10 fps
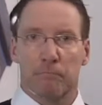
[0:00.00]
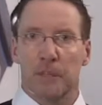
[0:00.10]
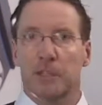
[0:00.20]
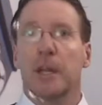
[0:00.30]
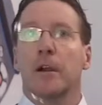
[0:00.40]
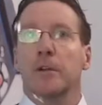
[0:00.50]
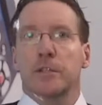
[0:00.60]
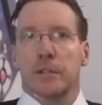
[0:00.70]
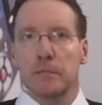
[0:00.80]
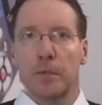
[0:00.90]

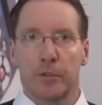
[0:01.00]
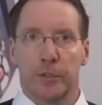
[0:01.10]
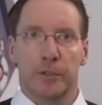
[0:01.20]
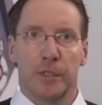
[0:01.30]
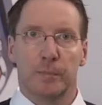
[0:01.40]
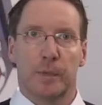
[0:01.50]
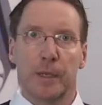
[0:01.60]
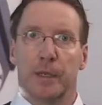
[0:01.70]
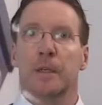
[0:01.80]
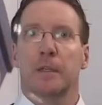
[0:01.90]
stars on your
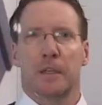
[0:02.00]
display,